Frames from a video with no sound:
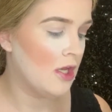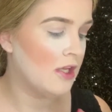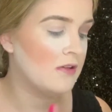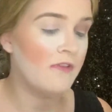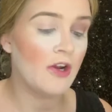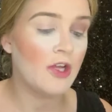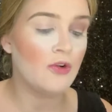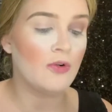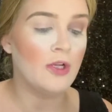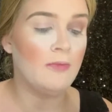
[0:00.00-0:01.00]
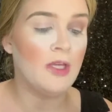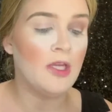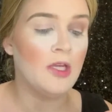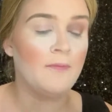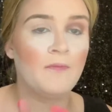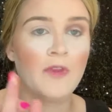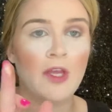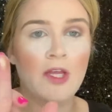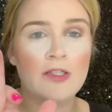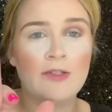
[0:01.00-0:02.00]
It's very creamy.
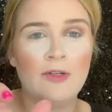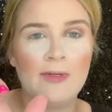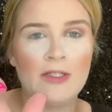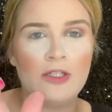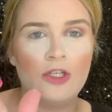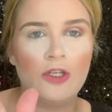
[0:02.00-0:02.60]
It's a little bit